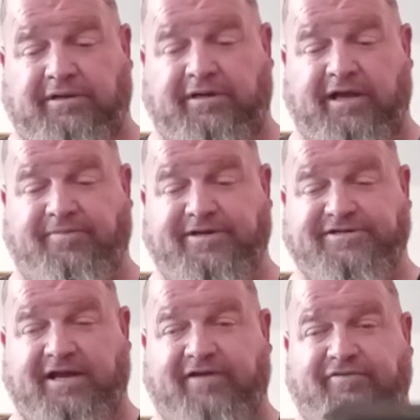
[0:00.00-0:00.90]
Love
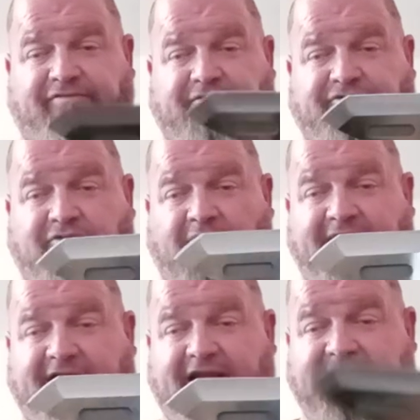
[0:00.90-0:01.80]
this knife. It feels
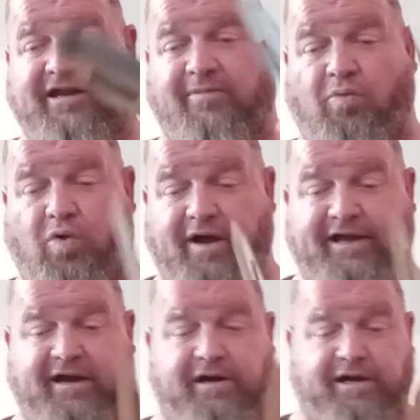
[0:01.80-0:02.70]
great in hand. The more
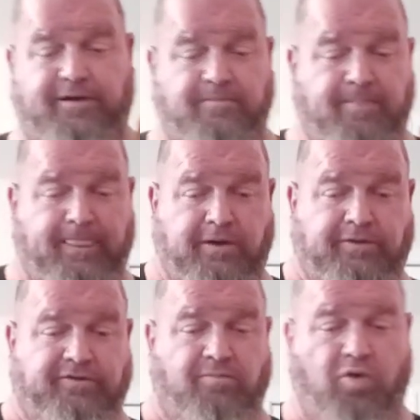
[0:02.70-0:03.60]
I carry it,
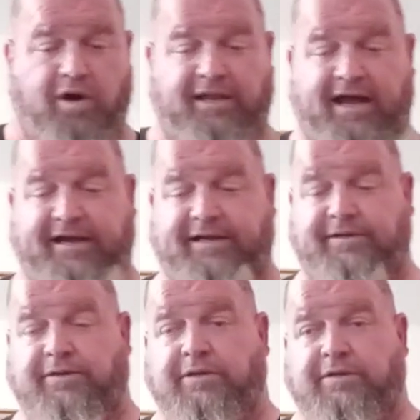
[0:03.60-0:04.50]
the more I like
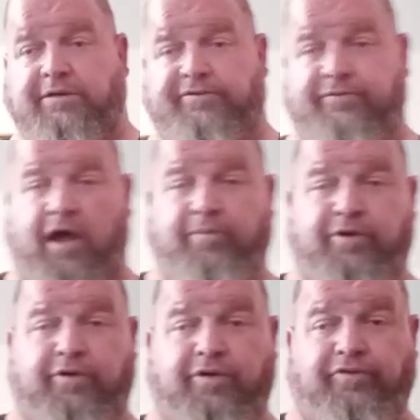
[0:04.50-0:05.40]
it. Scab,
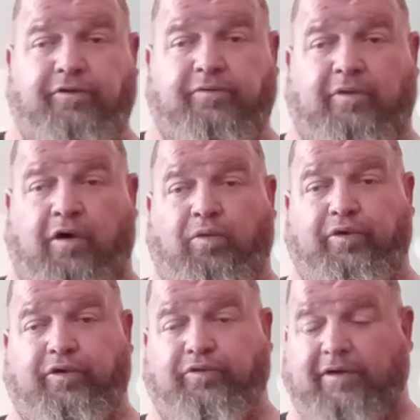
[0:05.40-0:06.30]
do you use it? I
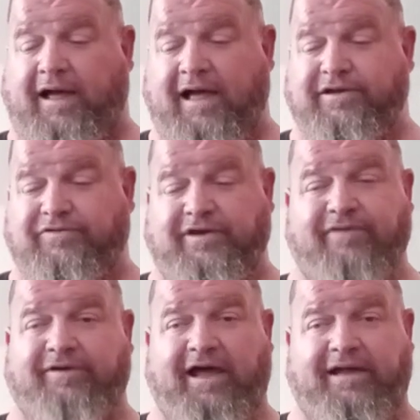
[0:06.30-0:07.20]
wouldn't use it. I use it
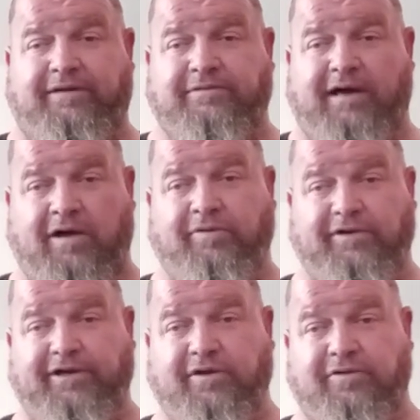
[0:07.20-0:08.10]
every day. I
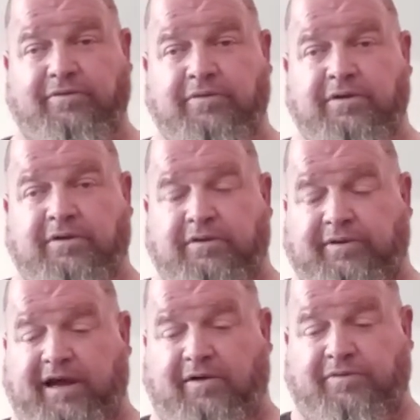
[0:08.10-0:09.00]
really do.
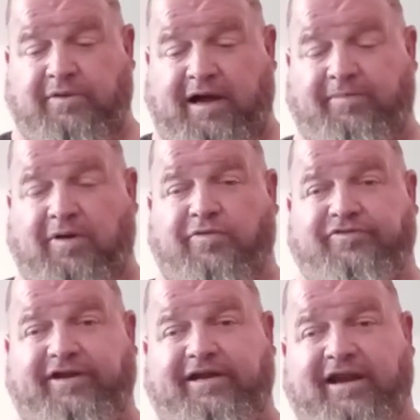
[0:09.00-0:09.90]
Now, I'm not going
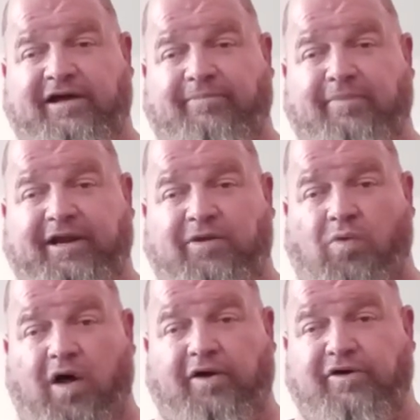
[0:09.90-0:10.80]
to stick it down in muddy
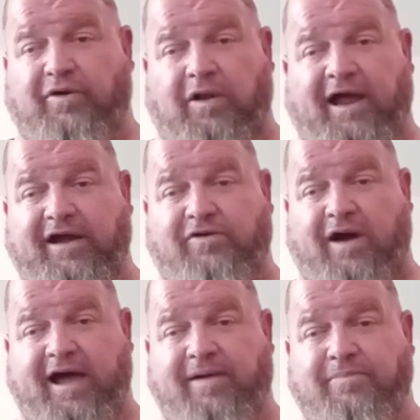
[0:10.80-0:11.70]
water and do all that
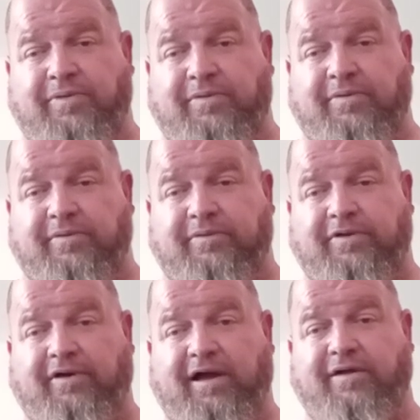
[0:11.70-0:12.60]
crap.
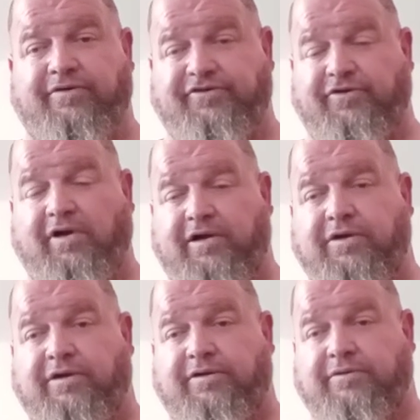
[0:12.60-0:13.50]
Could I? Sure, I
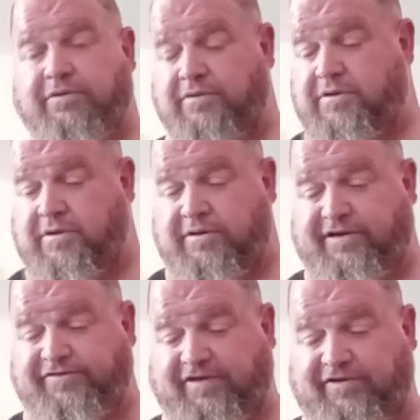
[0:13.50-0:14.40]
could.
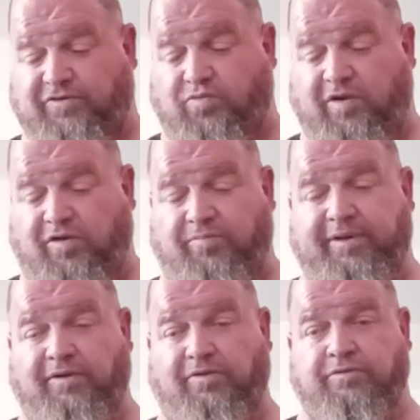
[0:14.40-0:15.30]
These things are well
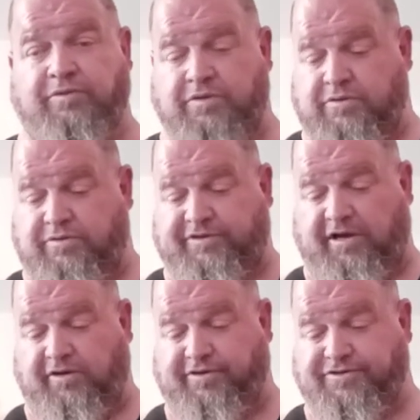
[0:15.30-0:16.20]
built,
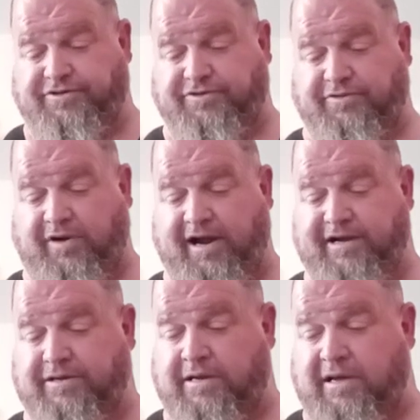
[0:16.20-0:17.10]
tolerances are
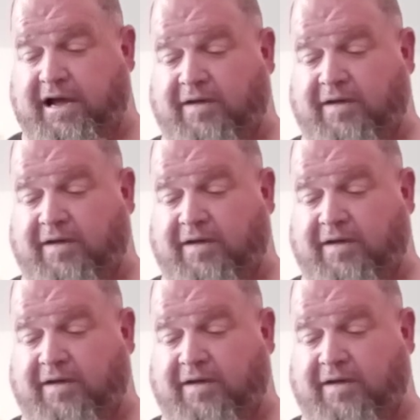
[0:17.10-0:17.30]
great.